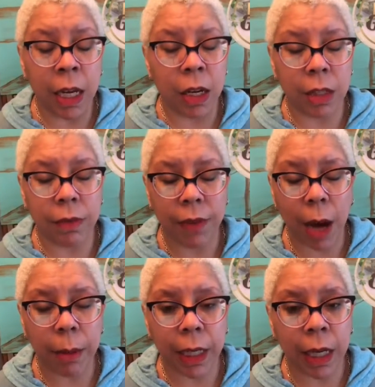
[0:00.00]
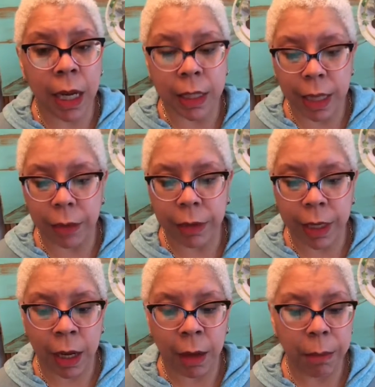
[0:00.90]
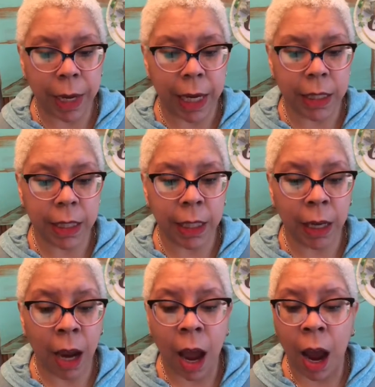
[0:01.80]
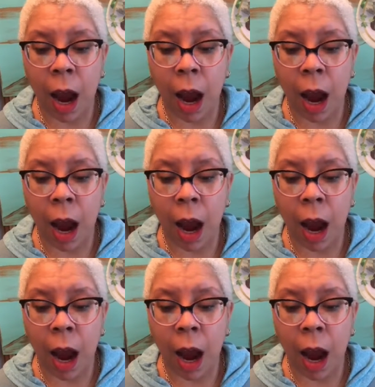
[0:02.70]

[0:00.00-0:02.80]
cause vomiting, diarrhea, panting.